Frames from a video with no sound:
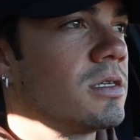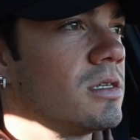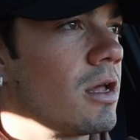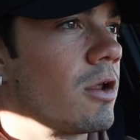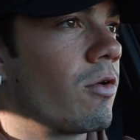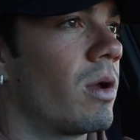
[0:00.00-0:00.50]
It's
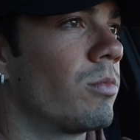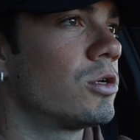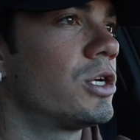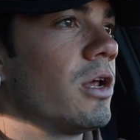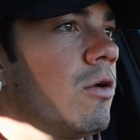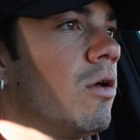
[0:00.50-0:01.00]
not a grammar
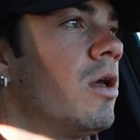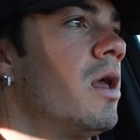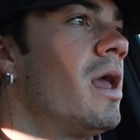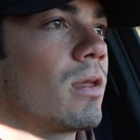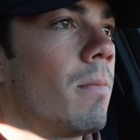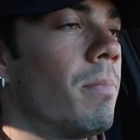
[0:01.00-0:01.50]
channel.
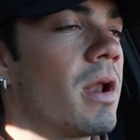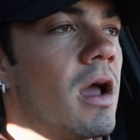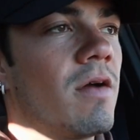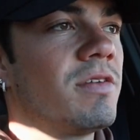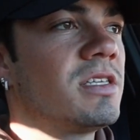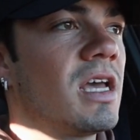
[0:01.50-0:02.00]
But
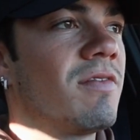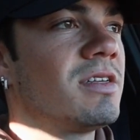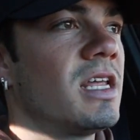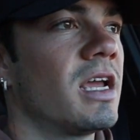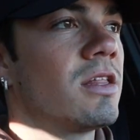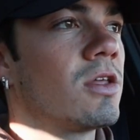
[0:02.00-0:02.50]
I obviously haven't
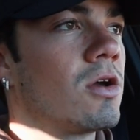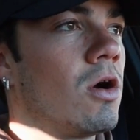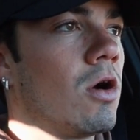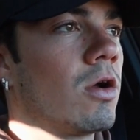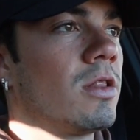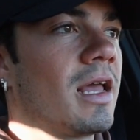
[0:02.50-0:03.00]
taken the
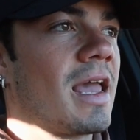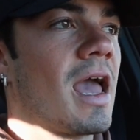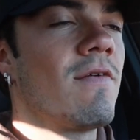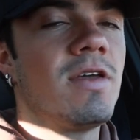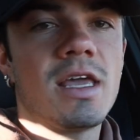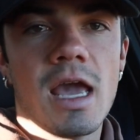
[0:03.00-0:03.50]
car on like
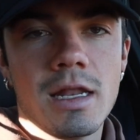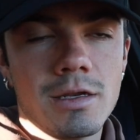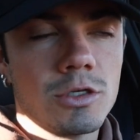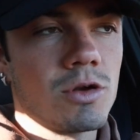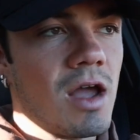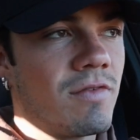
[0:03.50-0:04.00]
heavy
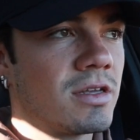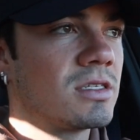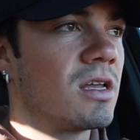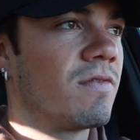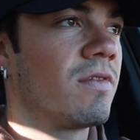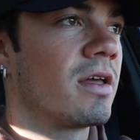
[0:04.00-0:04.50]
canyon driving,
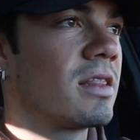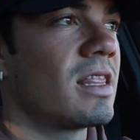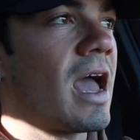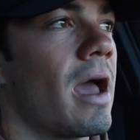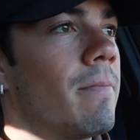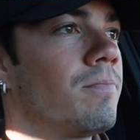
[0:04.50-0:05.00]
stuff like that.